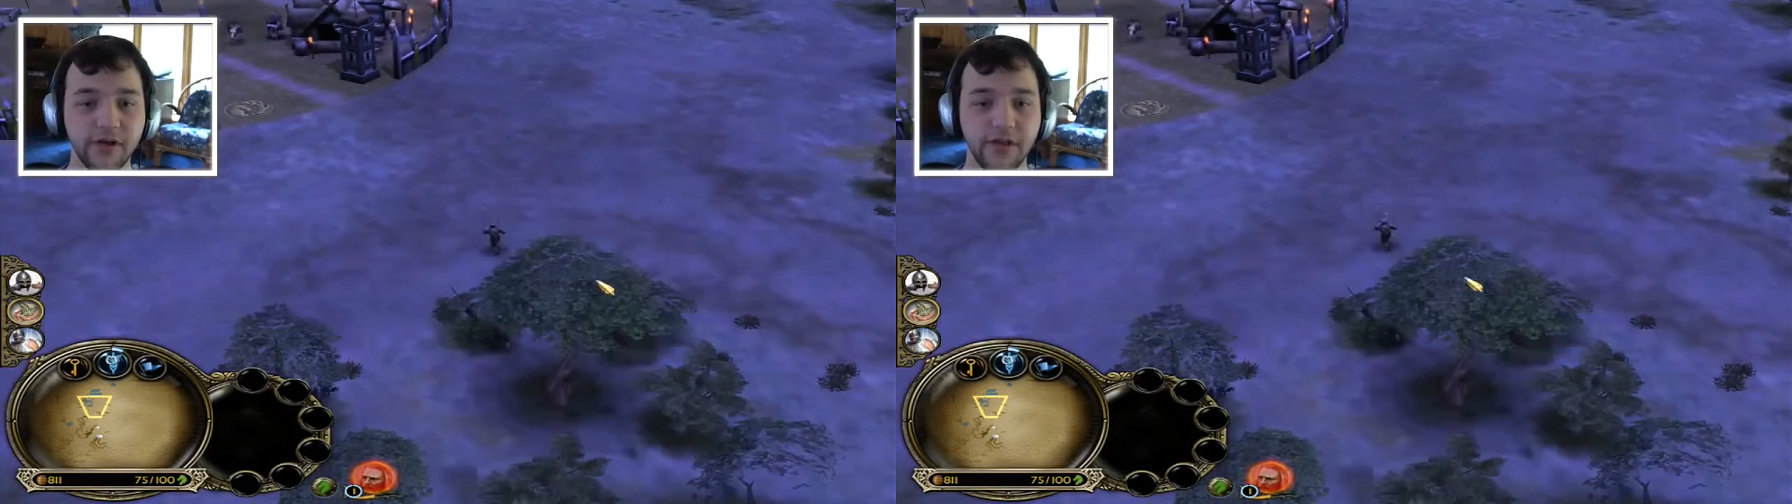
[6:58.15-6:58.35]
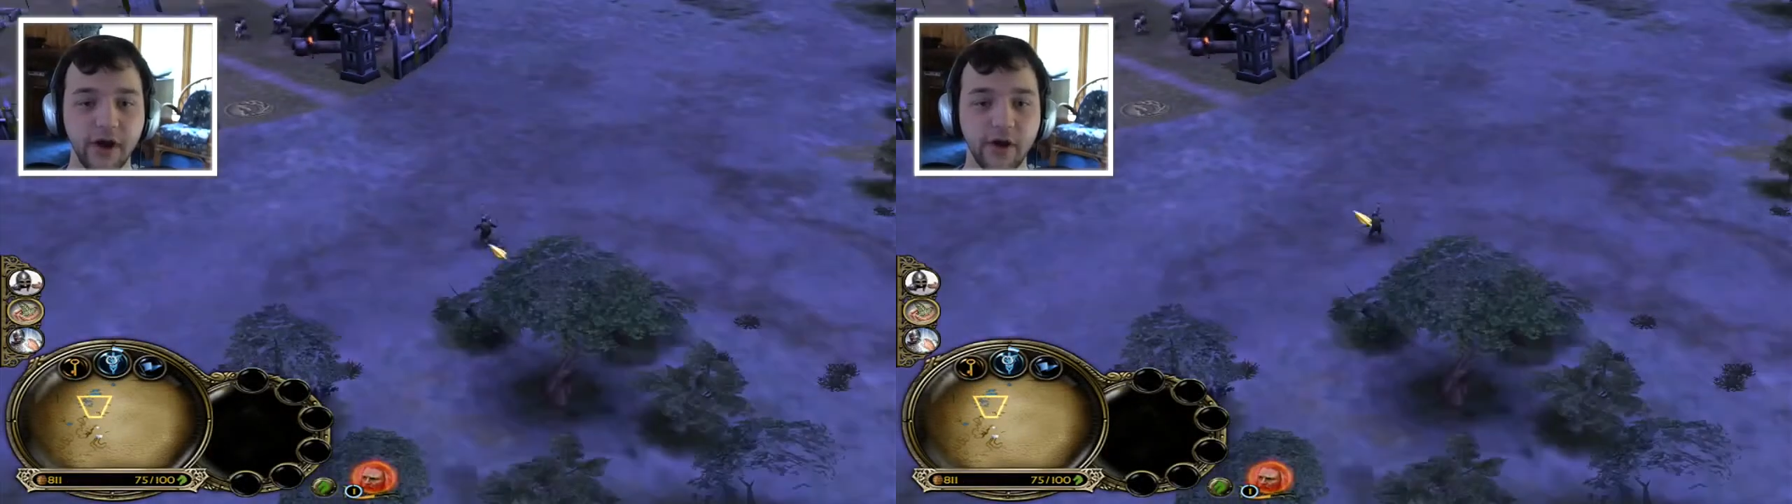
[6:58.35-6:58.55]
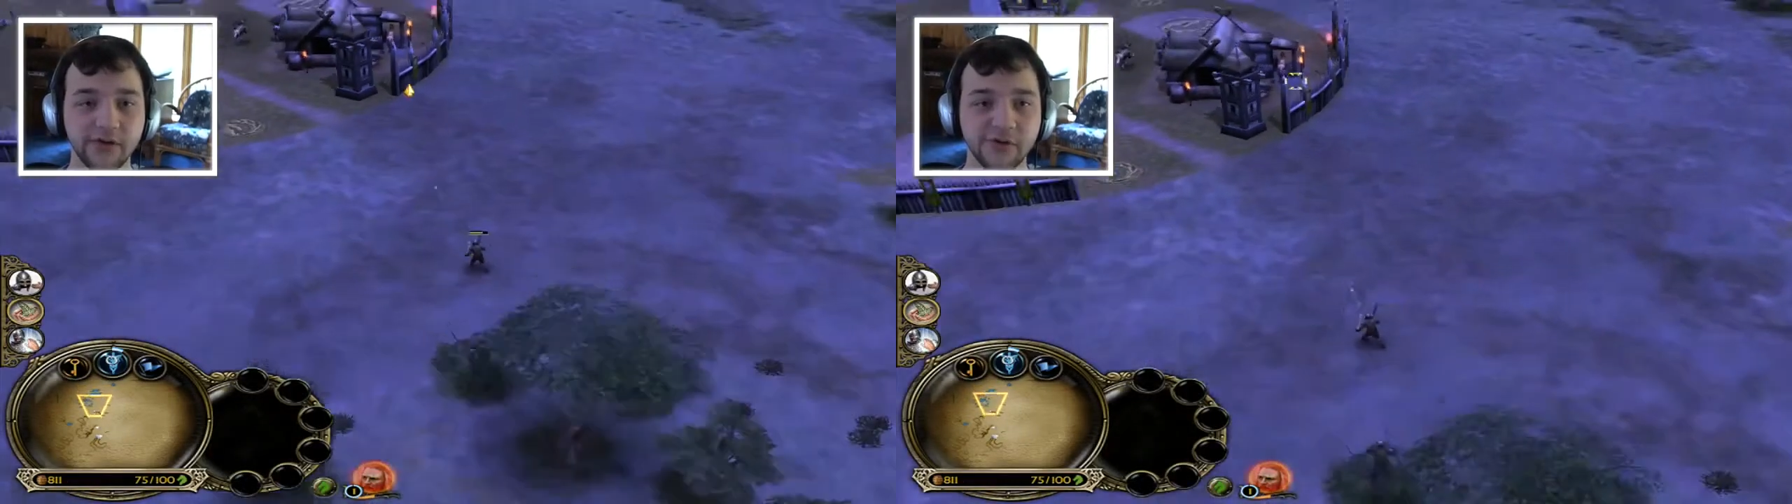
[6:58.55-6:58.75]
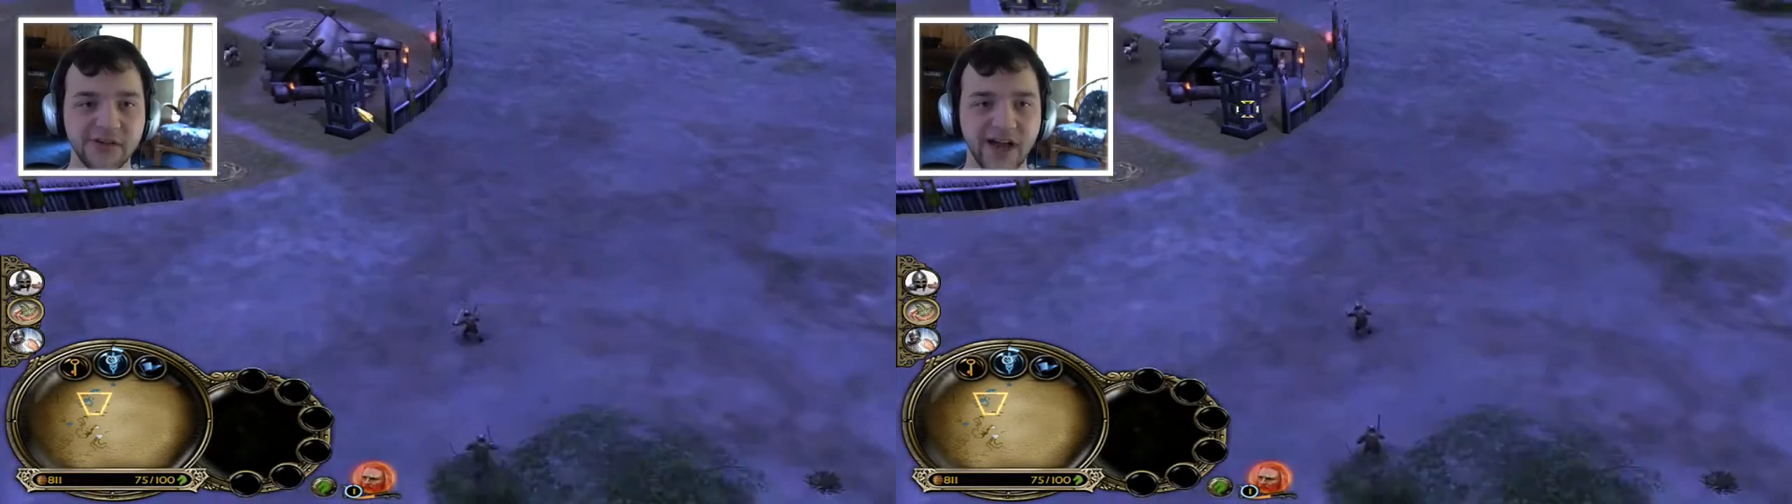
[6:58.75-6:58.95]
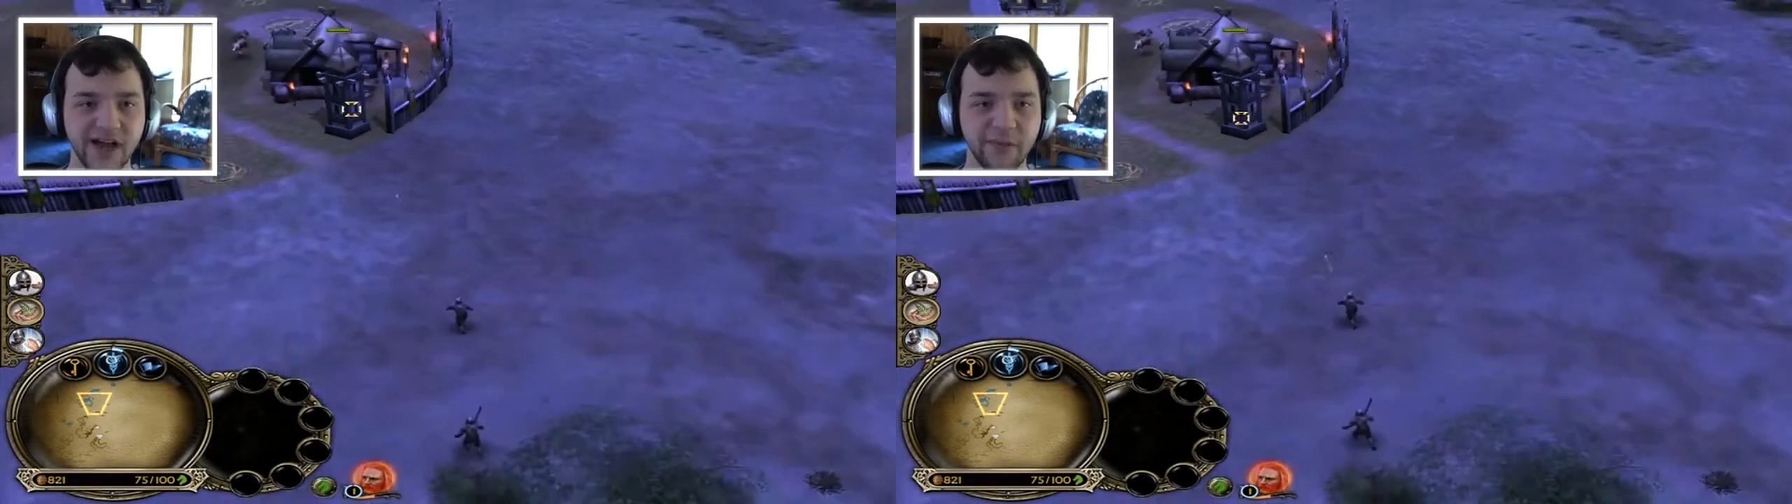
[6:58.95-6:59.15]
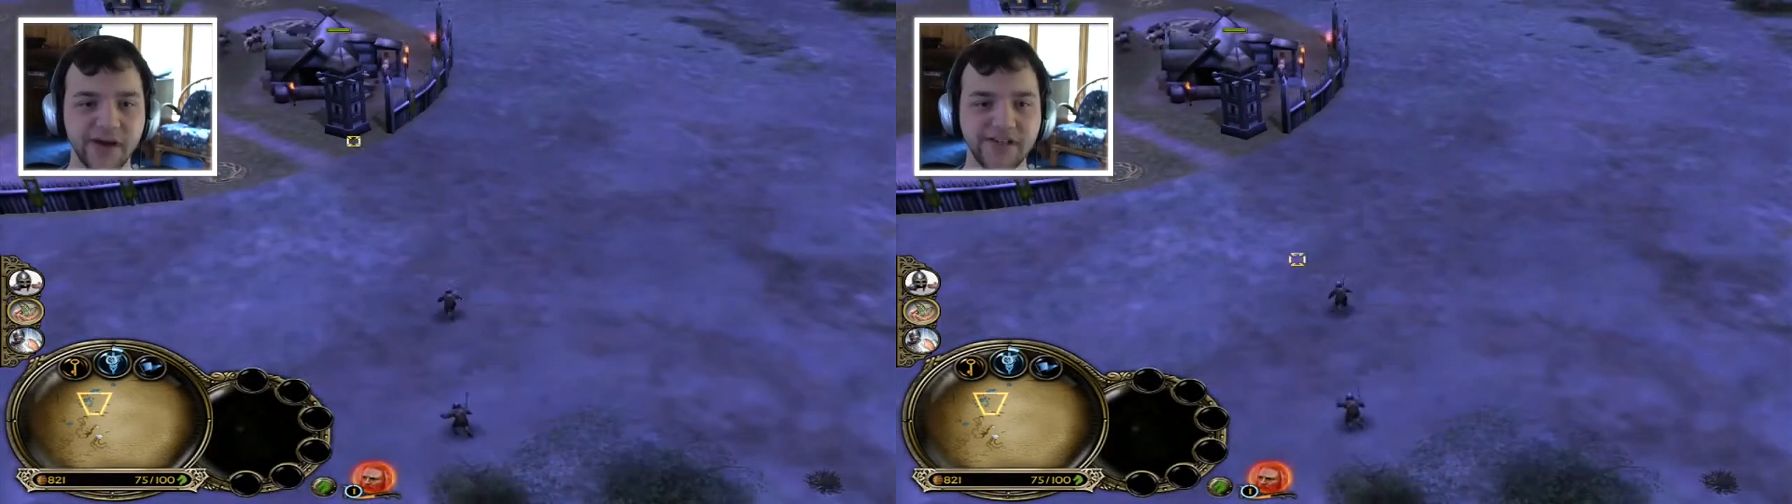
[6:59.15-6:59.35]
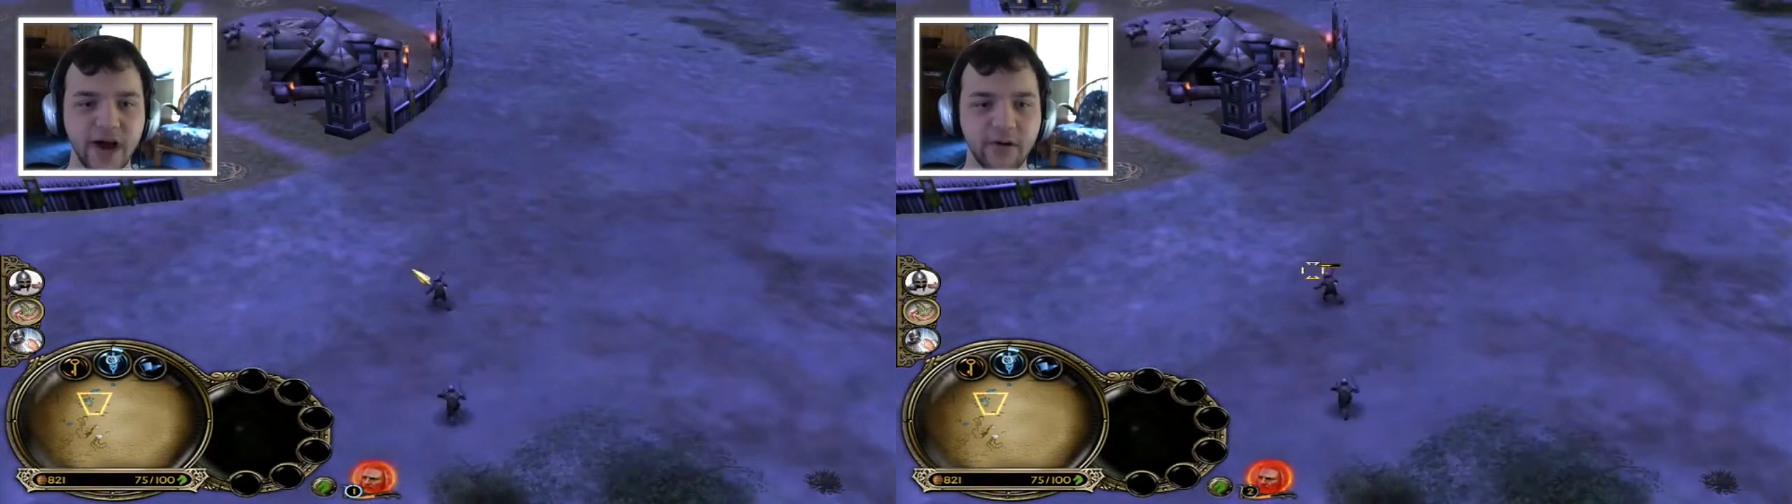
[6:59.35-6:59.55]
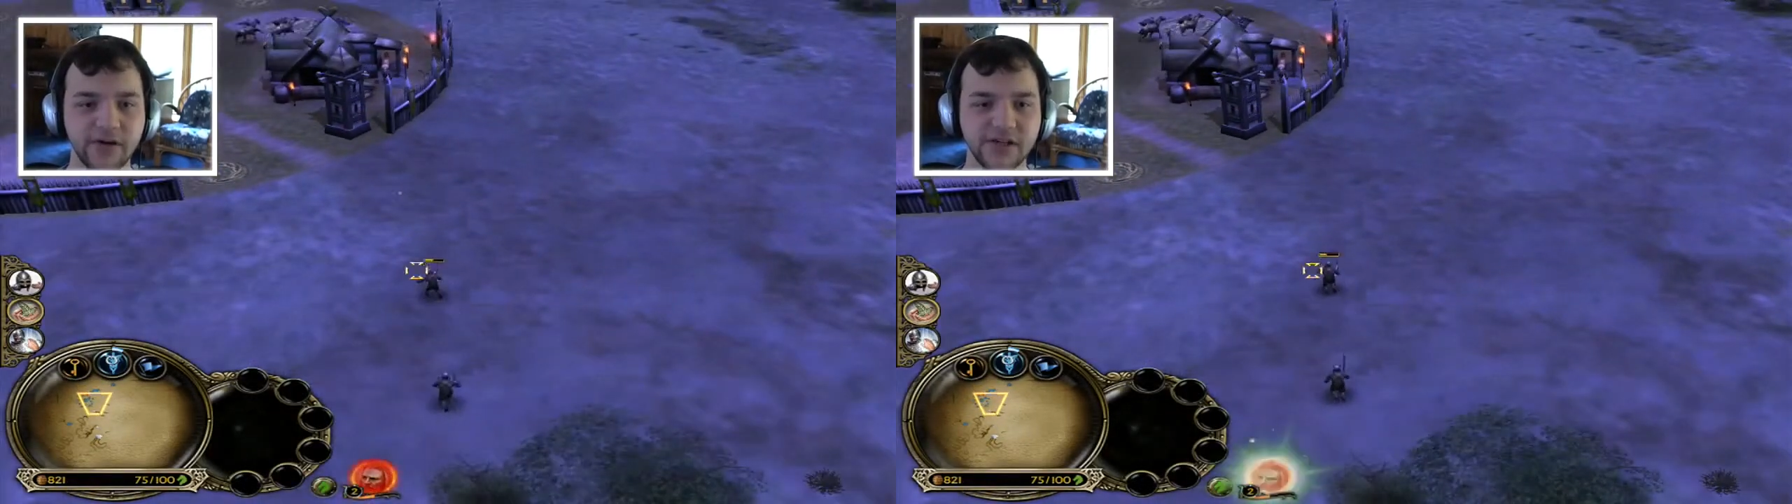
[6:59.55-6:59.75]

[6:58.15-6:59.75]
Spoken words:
they're going to attack, and my tower